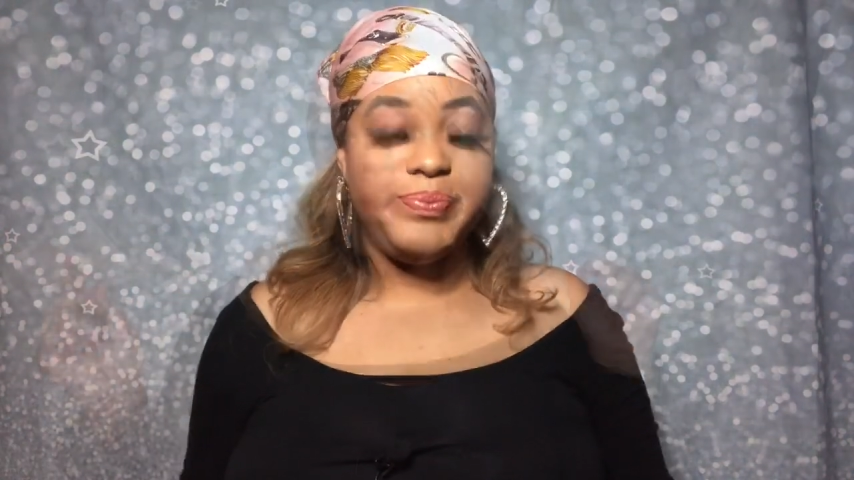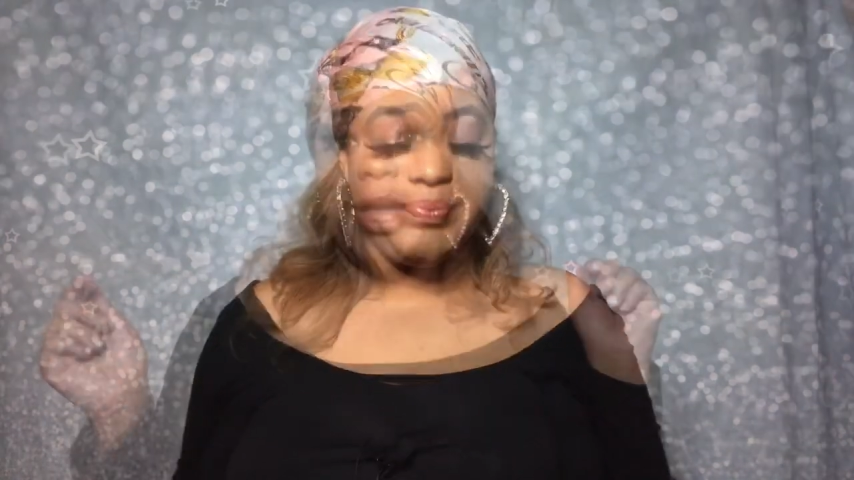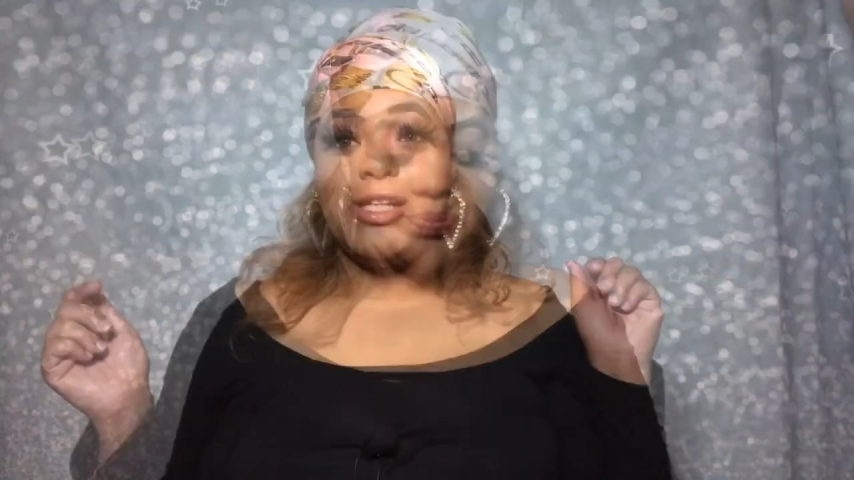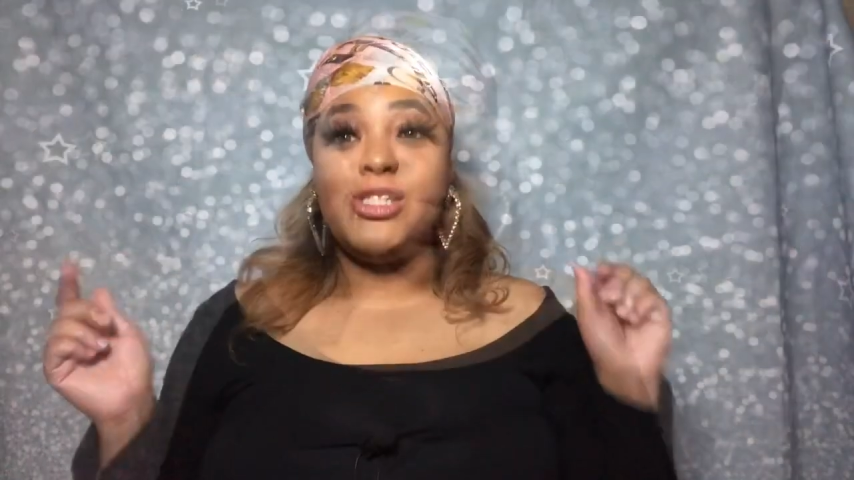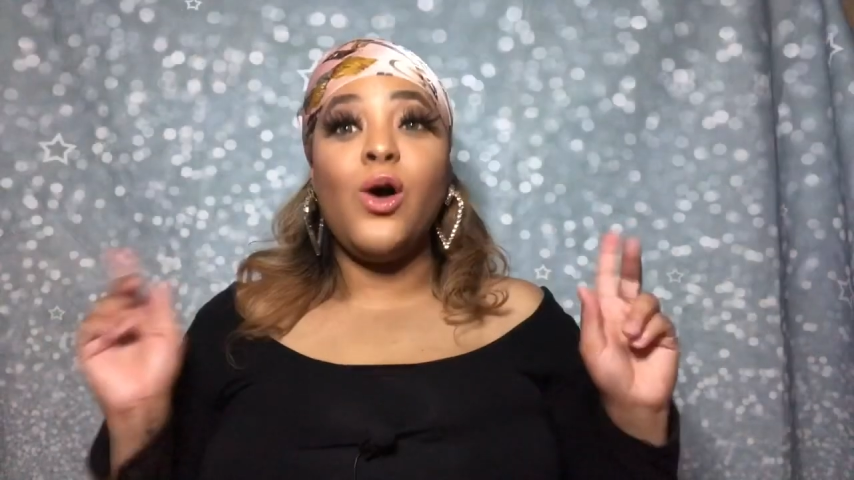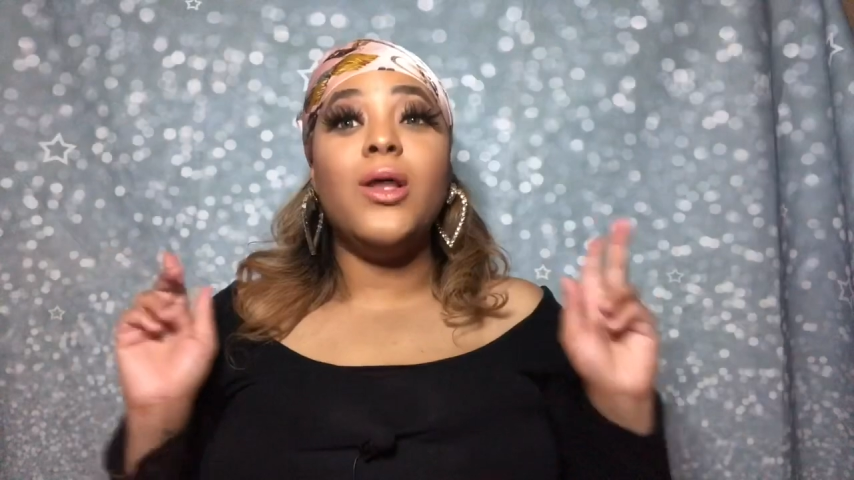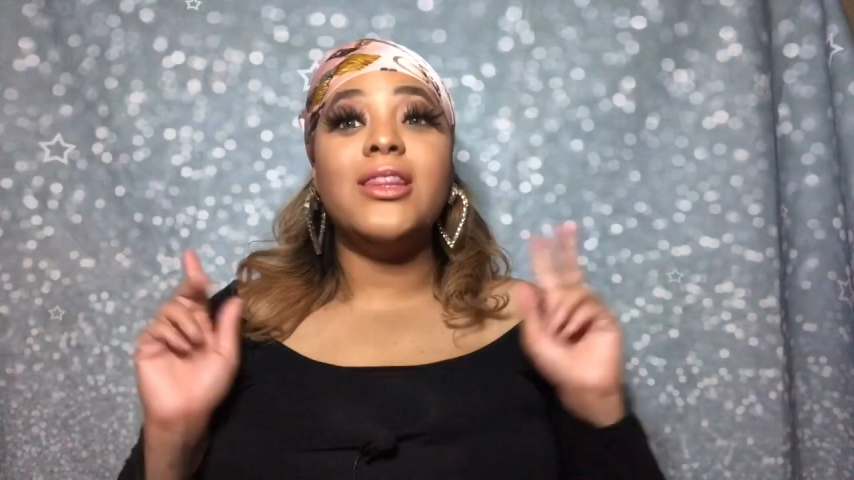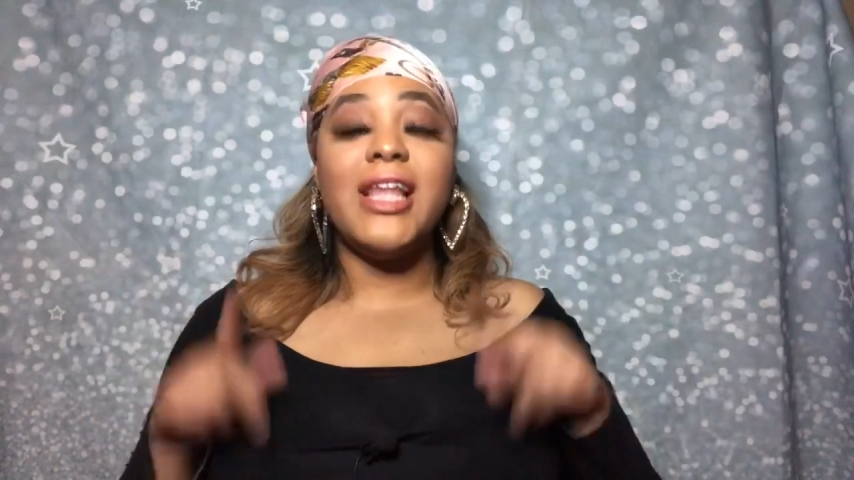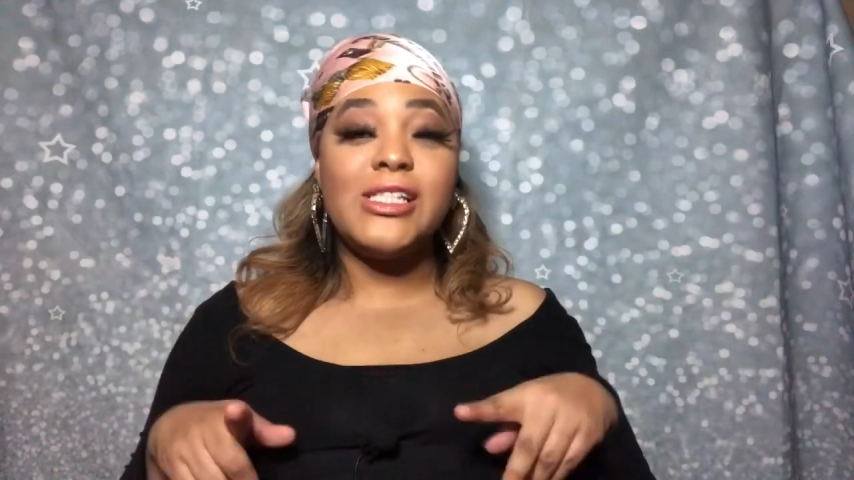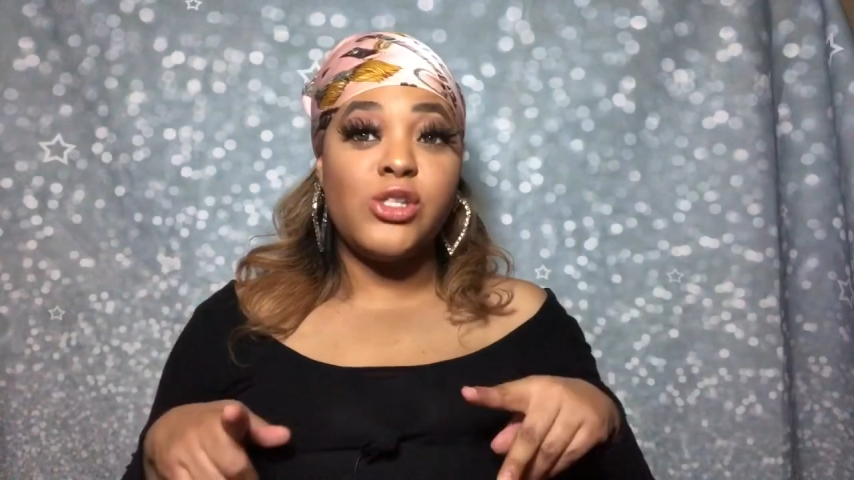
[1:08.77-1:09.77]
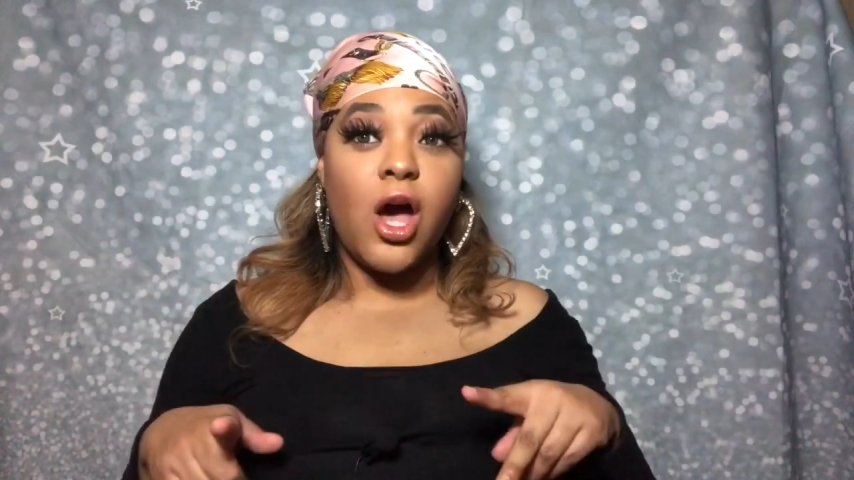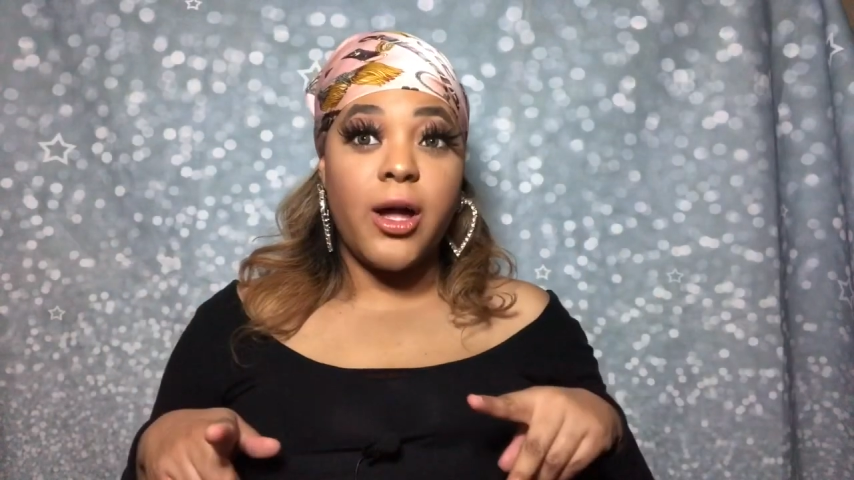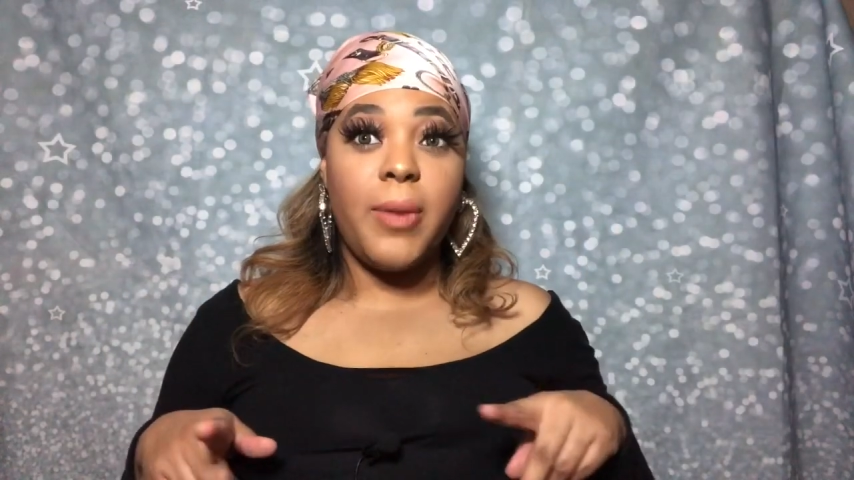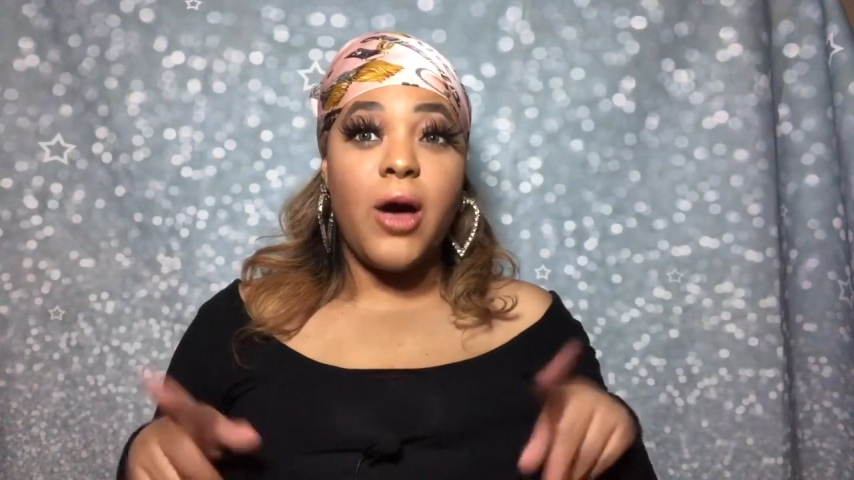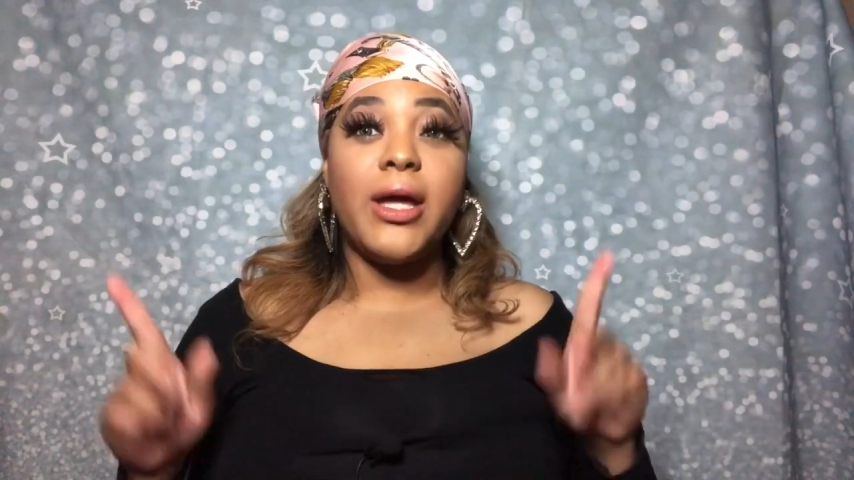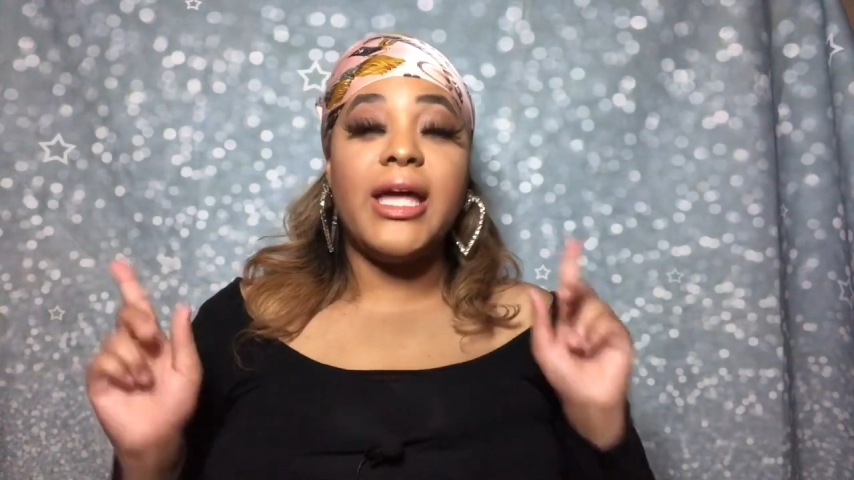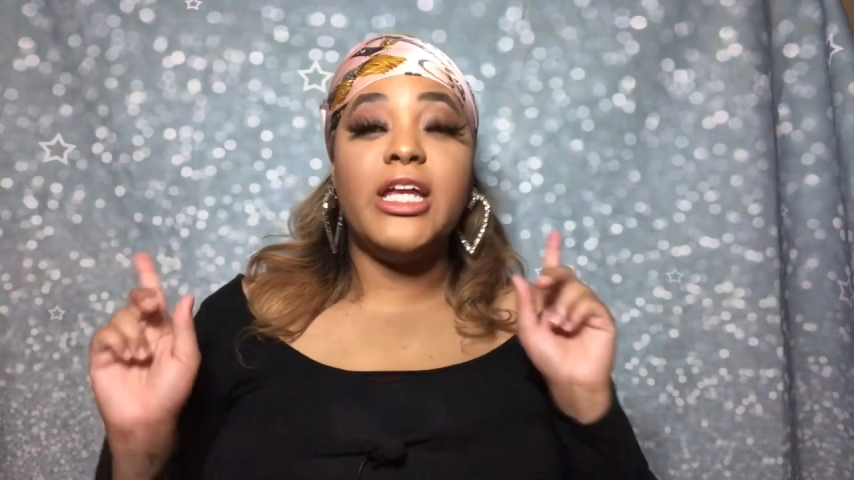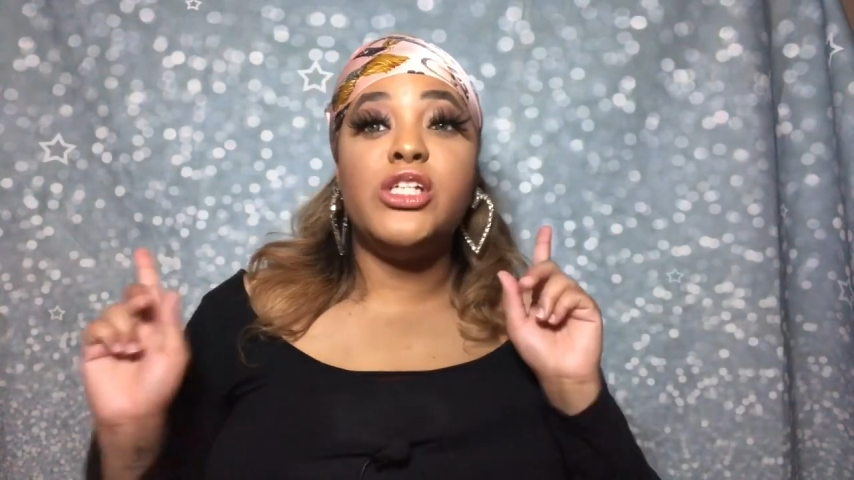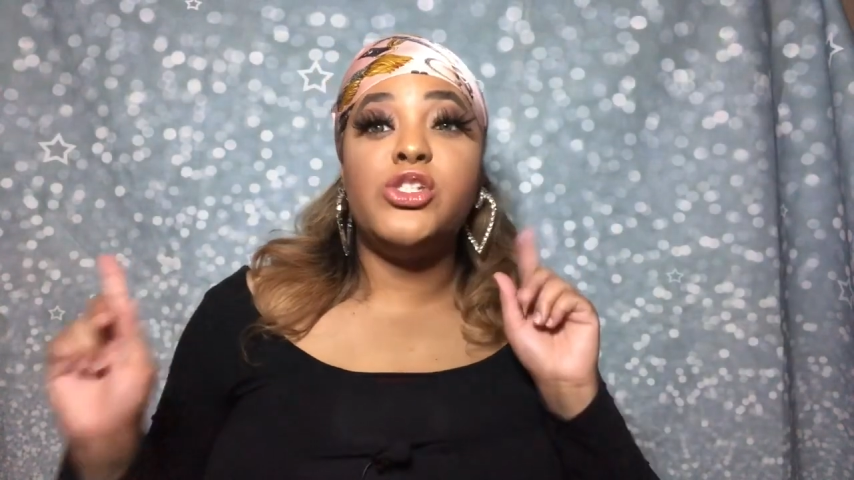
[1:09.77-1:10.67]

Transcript: Okay, so let's talk about getting